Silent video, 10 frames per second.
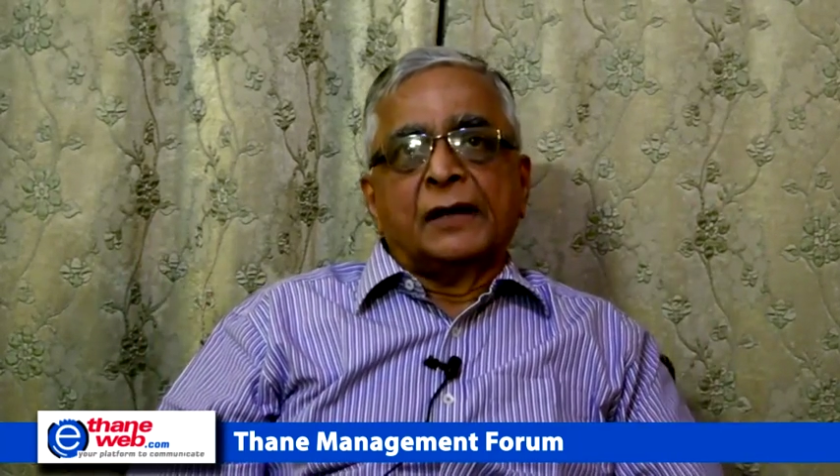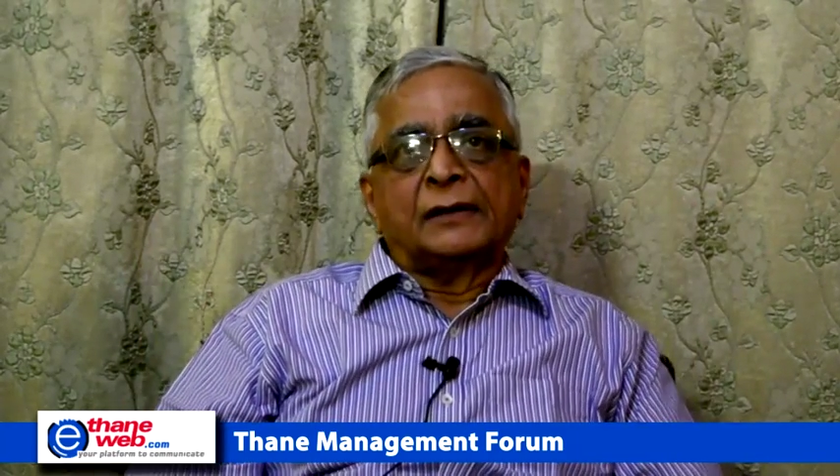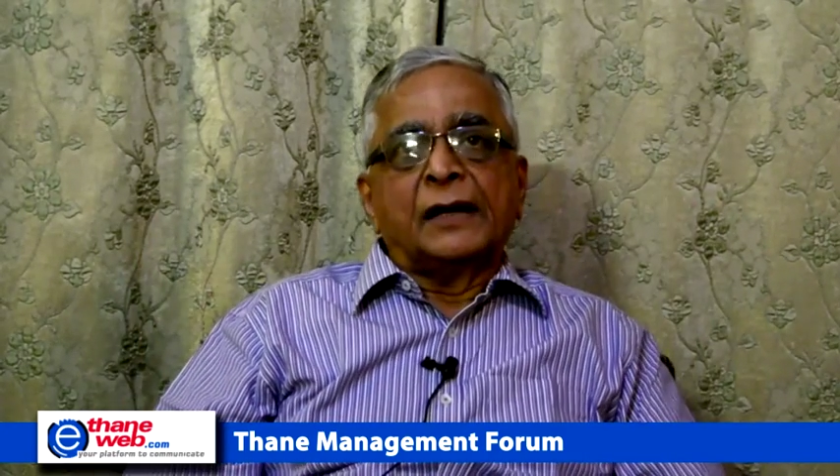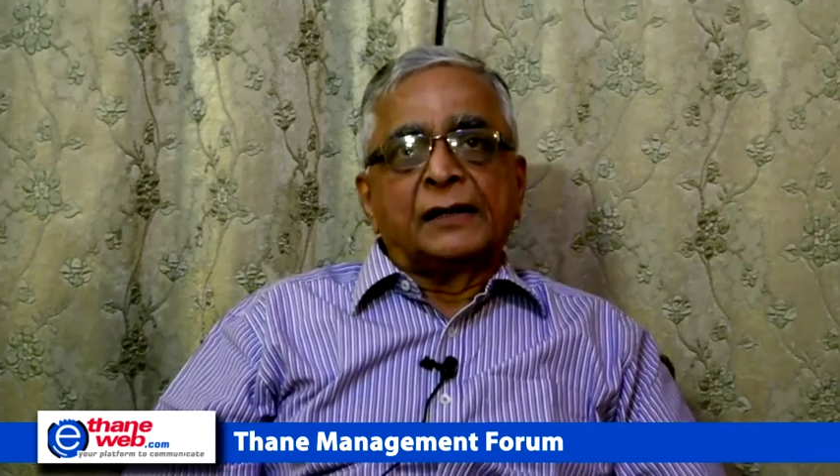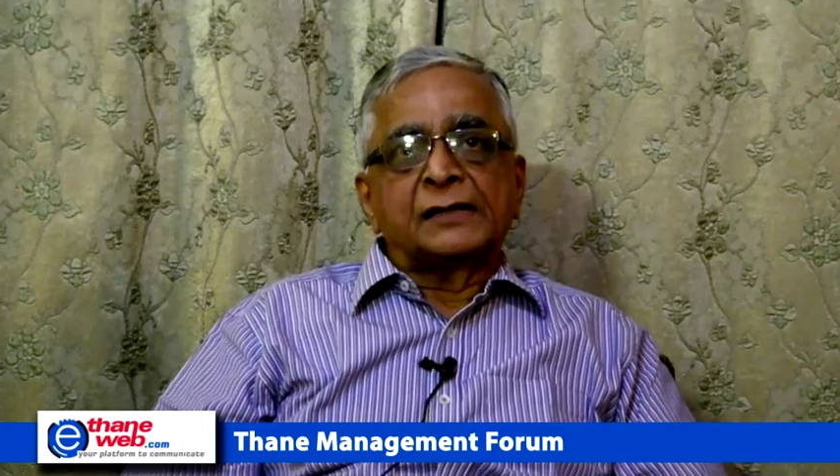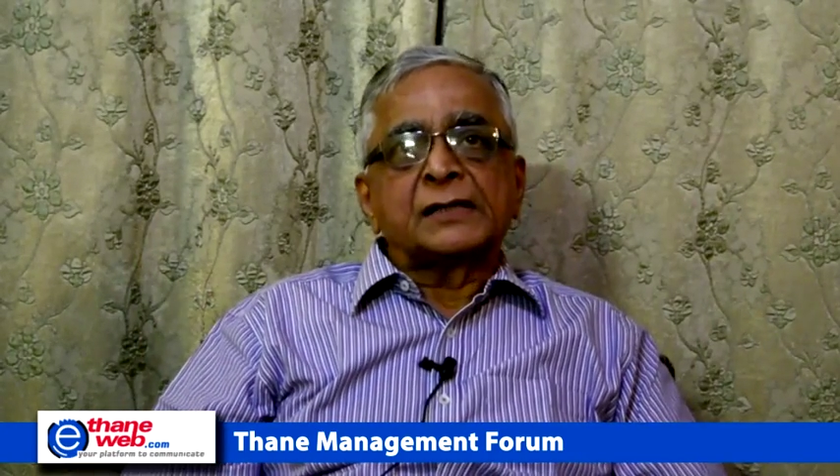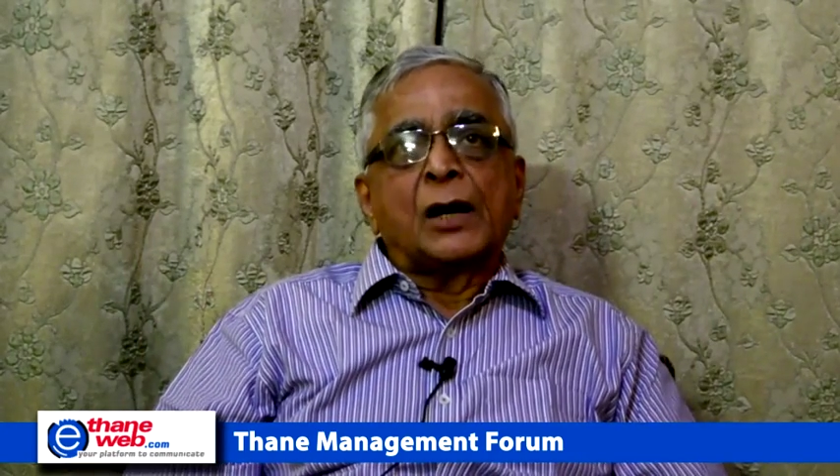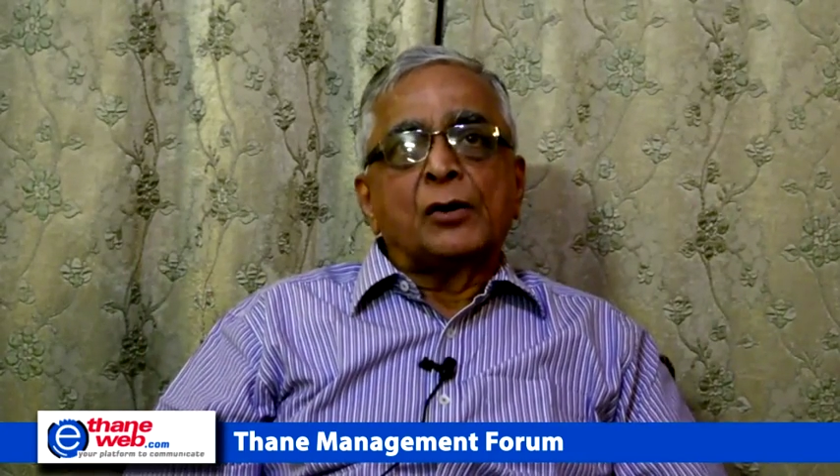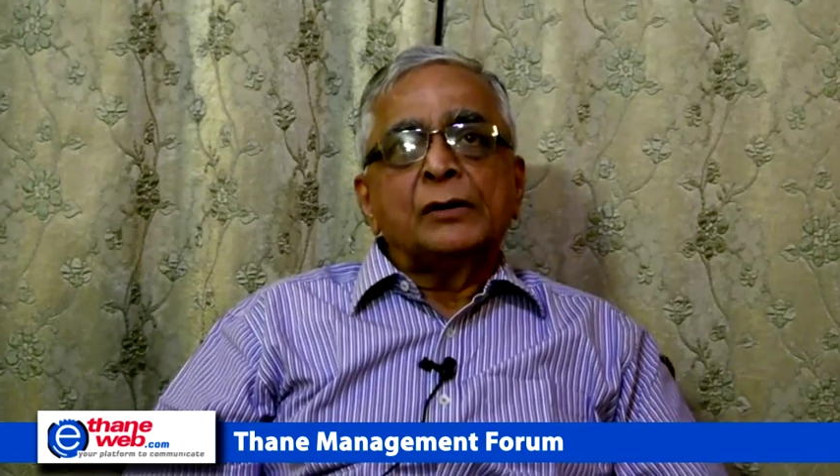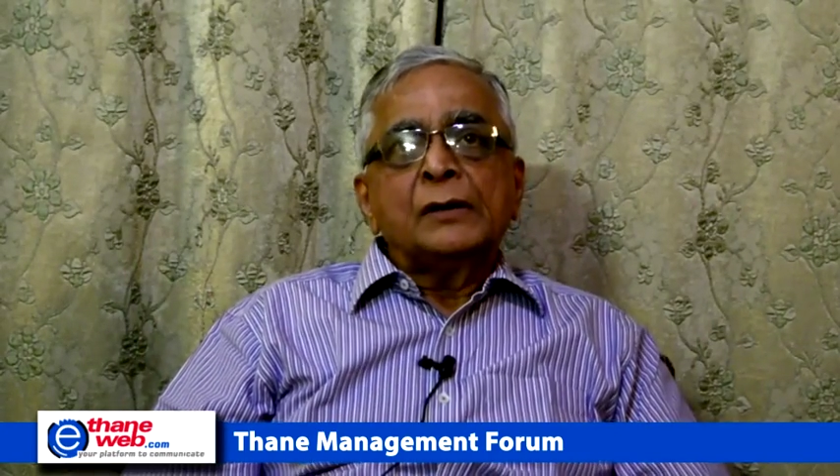and that is
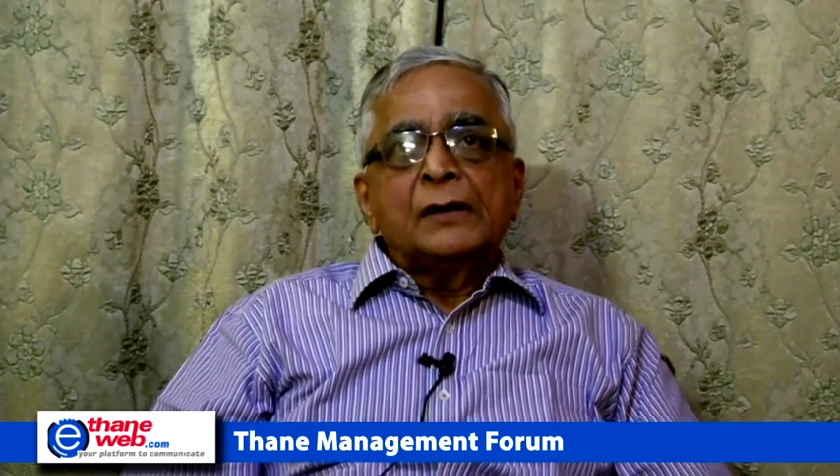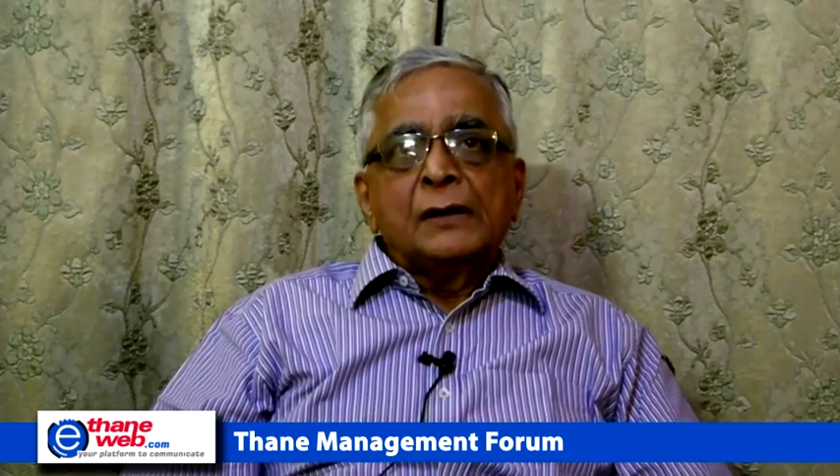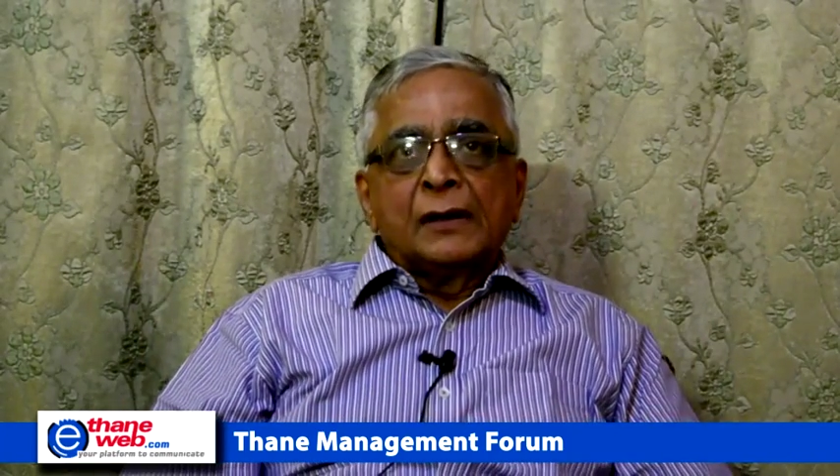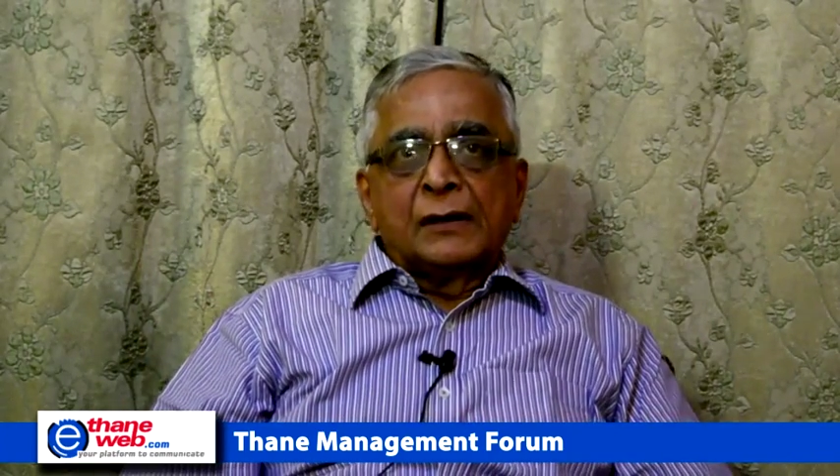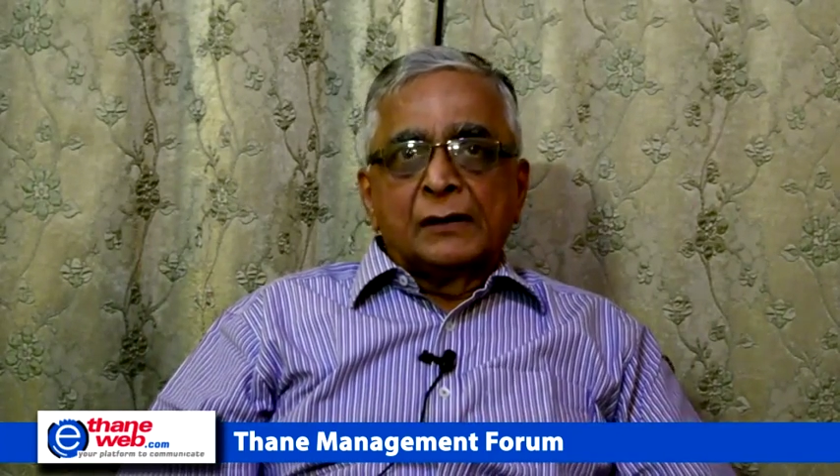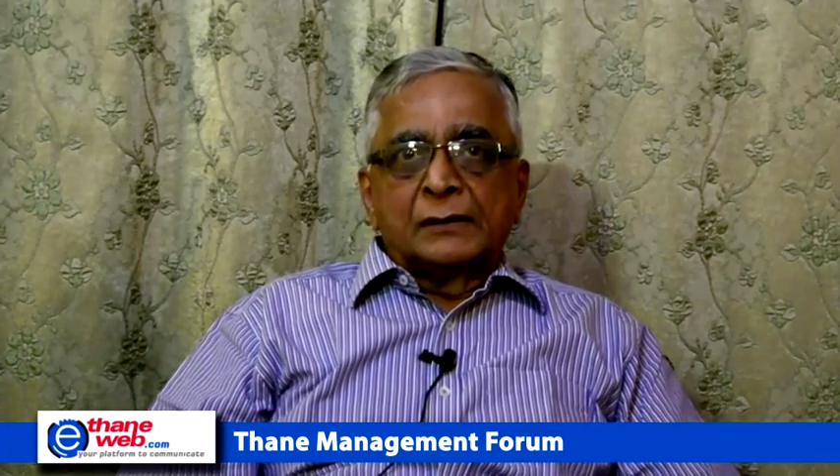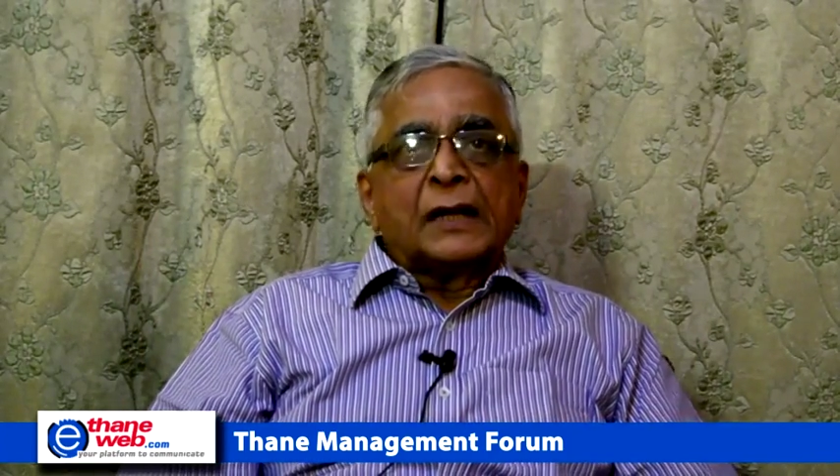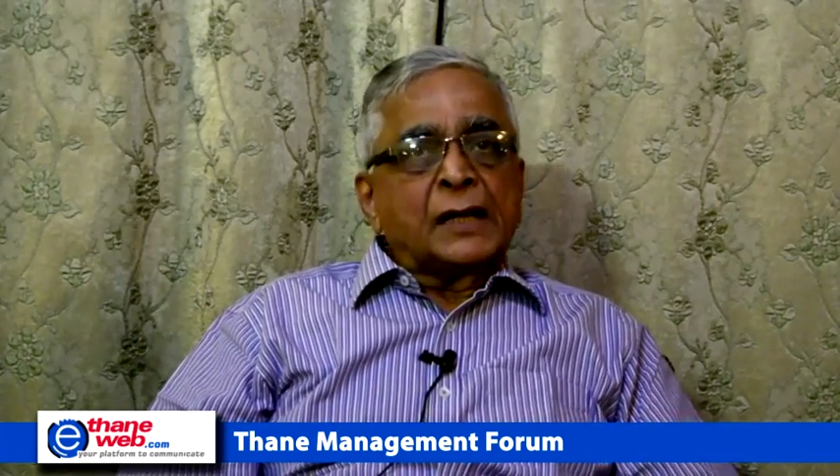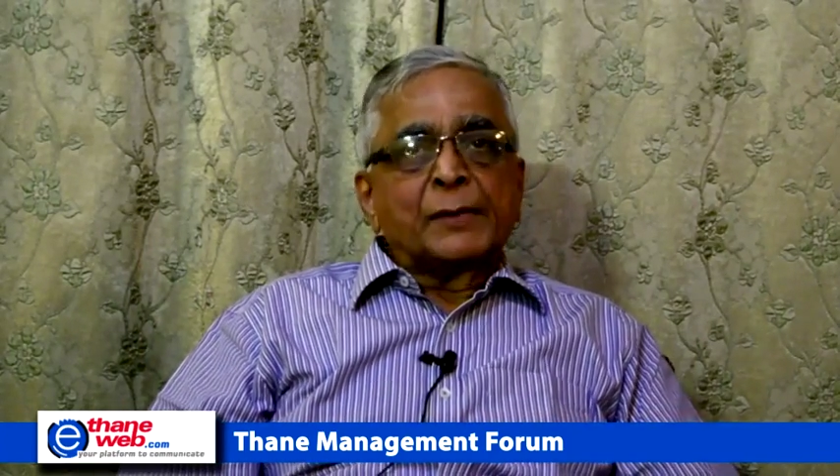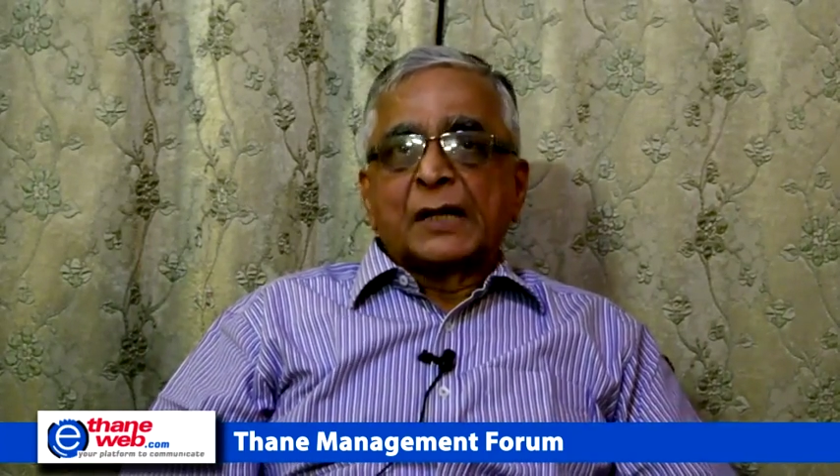how
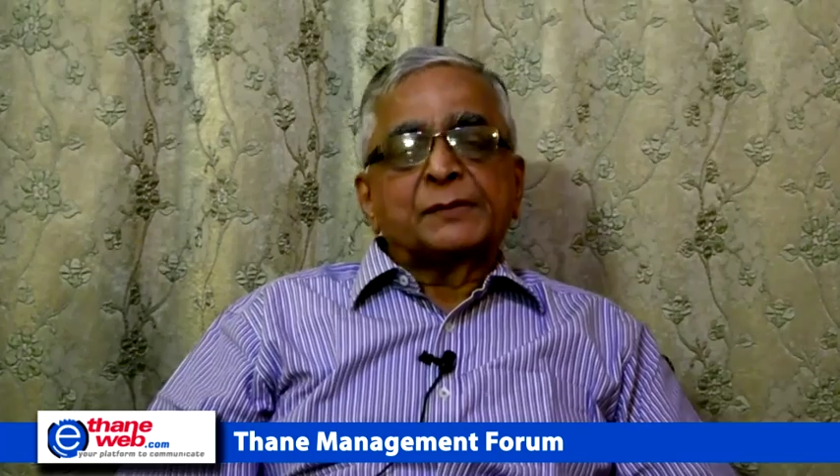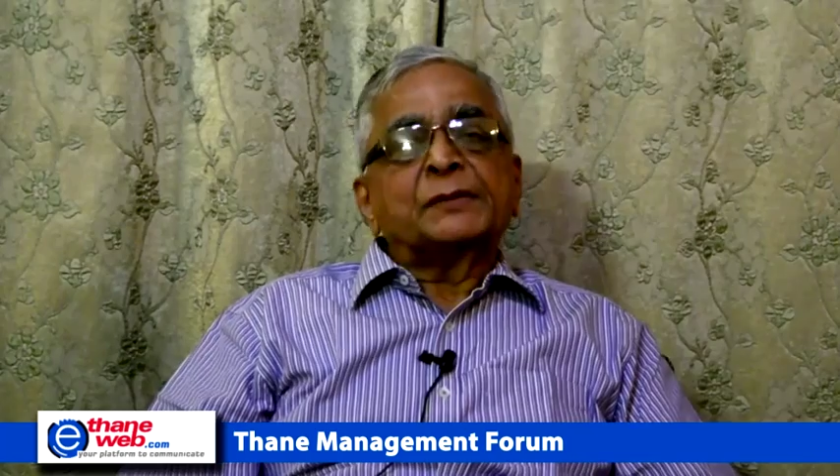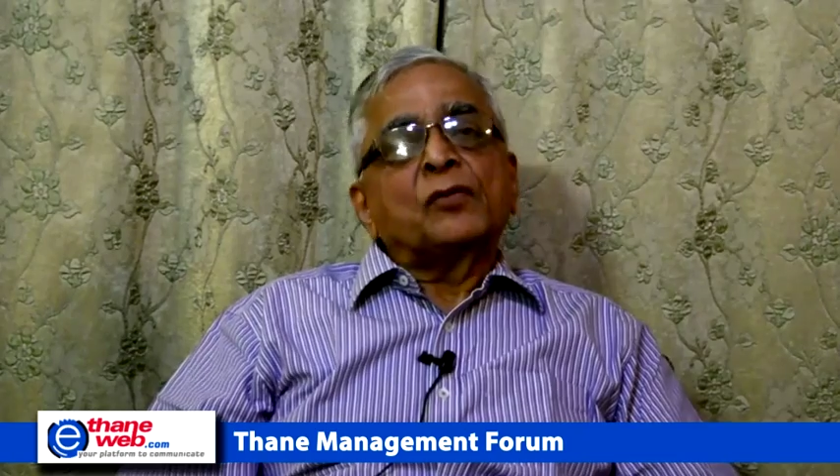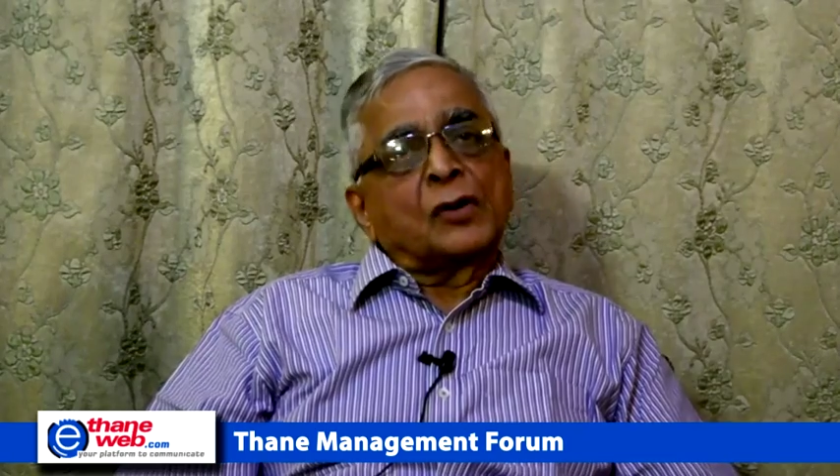Thane Management